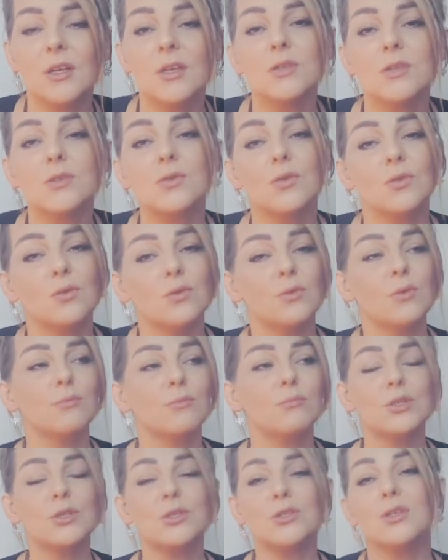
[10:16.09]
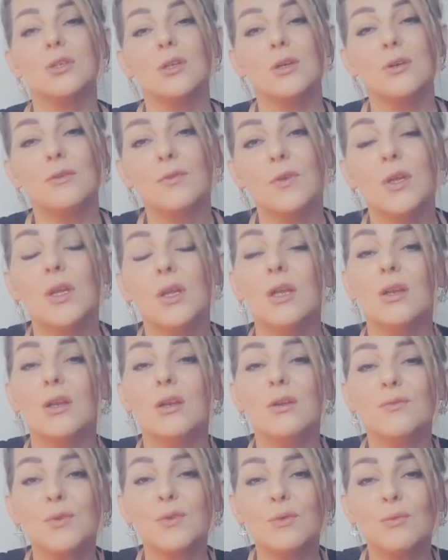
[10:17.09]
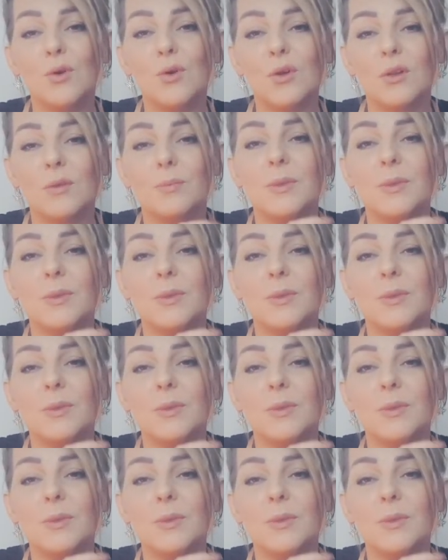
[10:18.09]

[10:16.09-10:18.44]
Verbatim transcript: So much love. Love you all.